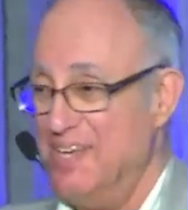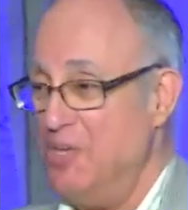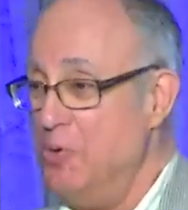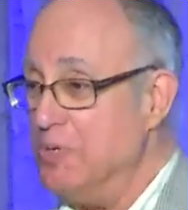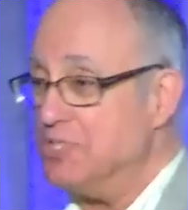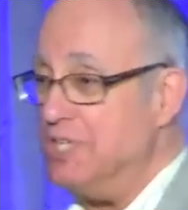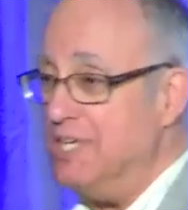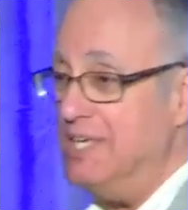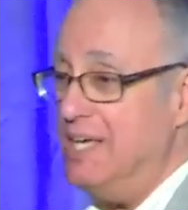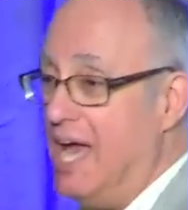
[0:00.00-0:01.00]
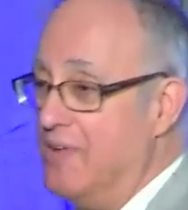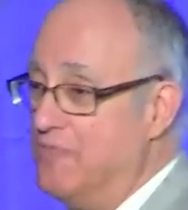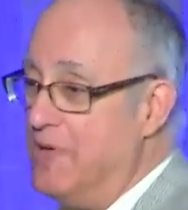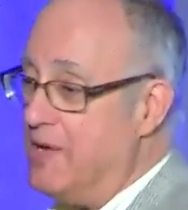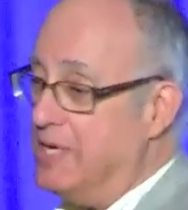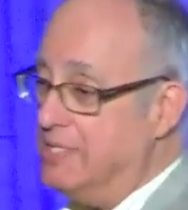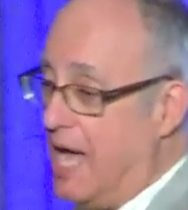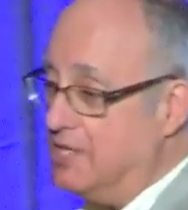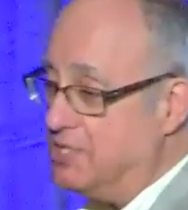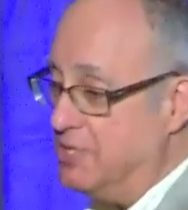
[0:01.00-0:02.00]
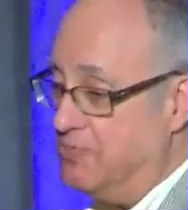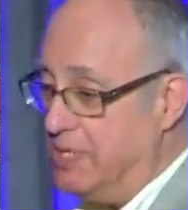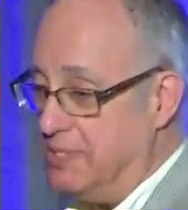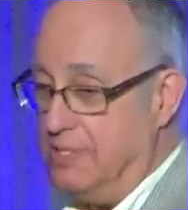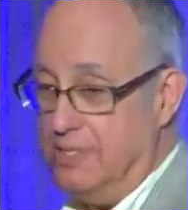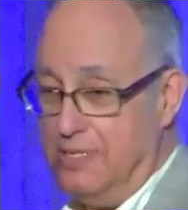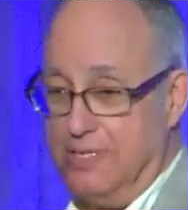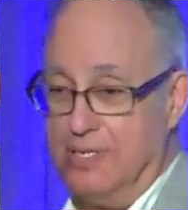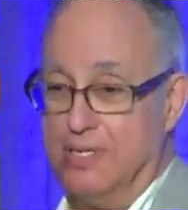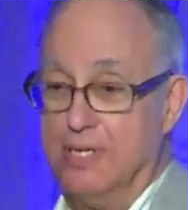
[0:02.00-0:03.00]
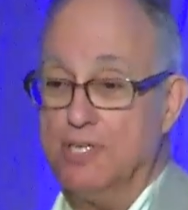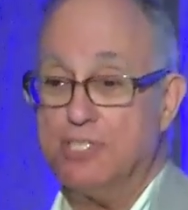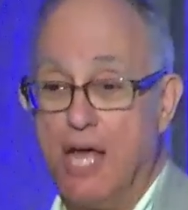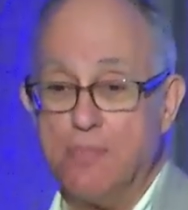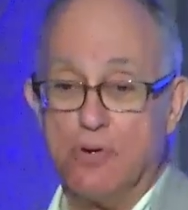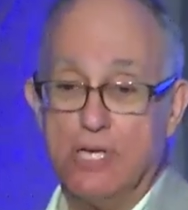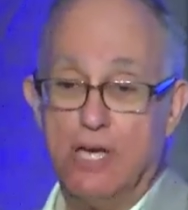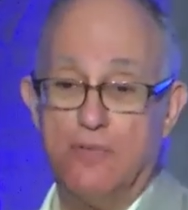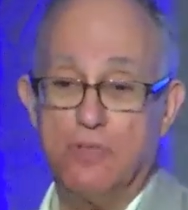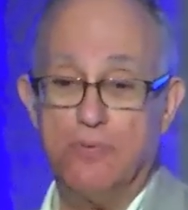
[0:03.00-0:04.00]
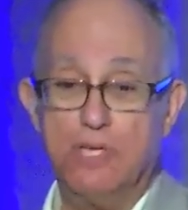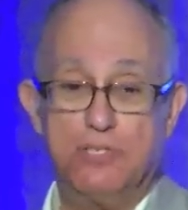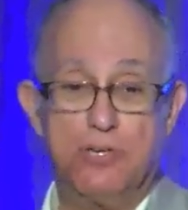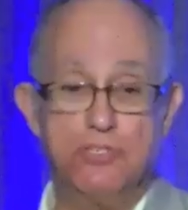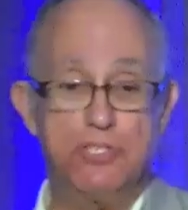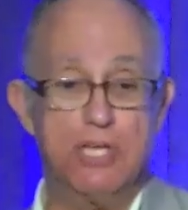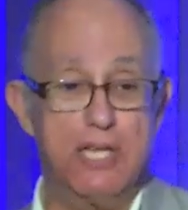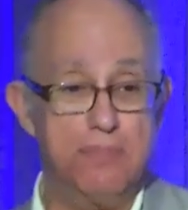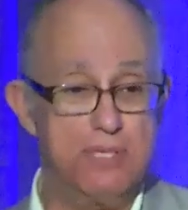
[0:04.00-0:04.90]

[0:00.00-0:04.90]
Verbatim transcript: you will see a very nicely written summary of the research that,